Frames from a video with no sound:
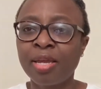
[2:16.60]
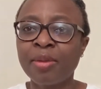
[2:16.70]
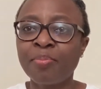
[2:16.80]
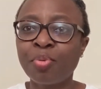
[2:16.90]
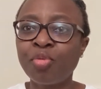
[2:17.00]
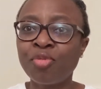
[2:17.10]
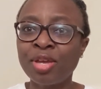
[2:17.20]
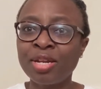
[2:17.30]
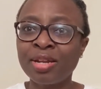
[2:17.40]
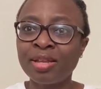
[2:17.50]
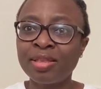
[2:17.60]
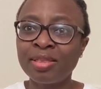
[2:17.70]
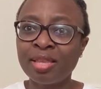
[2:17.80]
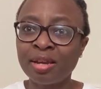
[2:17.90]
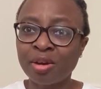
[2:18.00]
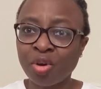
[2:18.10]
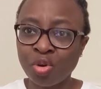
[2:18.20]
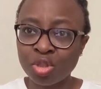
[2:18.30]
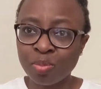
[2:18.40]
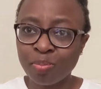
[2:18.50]
improving the
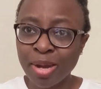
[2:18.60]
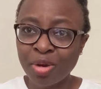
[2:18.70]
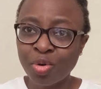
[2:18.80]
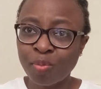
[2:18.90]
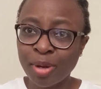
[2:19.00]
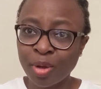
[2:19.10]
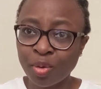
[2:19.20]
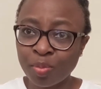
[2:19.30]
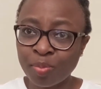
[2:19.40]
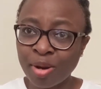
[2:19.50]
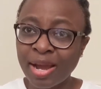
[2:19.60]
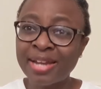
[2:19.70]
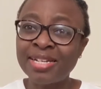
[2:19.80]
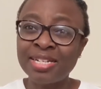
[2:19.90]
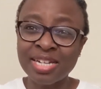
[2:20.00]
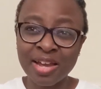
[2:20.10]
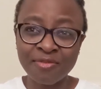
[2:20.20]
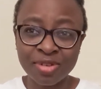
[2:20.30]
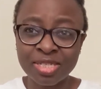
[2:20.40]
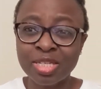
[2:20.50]
gut microbiome and the
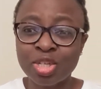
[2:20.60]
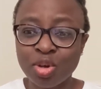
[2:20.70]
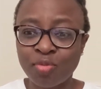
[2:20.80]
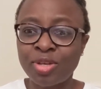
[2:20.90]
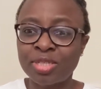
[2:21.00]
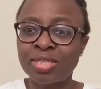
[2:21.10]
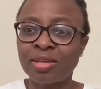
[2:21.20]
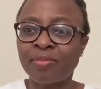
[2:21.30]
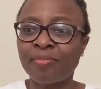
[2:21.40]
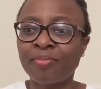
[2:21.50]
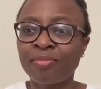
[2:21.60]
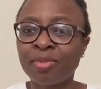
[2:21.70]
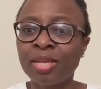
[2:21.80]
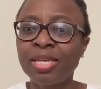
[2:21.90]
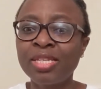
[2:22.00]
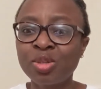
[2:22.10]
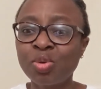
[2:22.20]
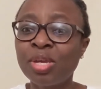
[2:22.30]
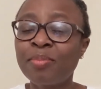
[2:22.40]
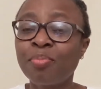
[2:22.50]
diversity of it is
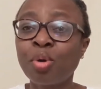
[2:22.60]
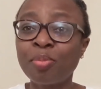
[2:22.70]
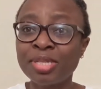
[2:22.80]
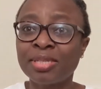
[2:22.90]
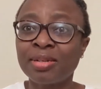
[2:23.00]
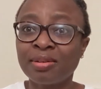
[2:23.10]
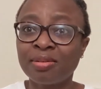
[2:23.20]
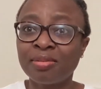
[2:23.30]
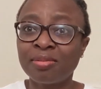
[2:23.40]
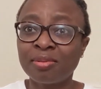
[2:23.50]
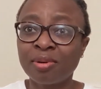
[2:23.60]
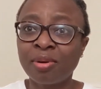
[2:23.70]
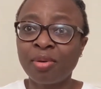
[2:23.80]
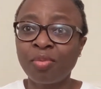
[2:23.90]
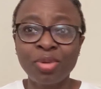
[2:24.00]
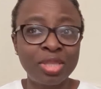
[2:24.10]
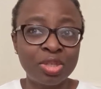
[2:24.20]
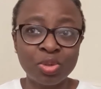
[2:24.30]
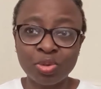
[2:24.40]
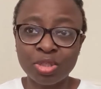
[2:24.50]
looking promising with
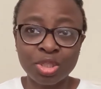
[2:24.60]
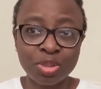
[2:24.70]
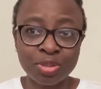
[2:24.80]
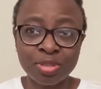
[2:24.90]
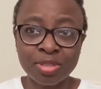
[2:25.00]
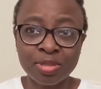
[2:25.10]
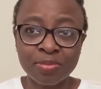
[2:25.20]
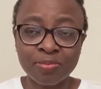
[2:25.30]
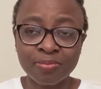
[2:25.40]
these conditions.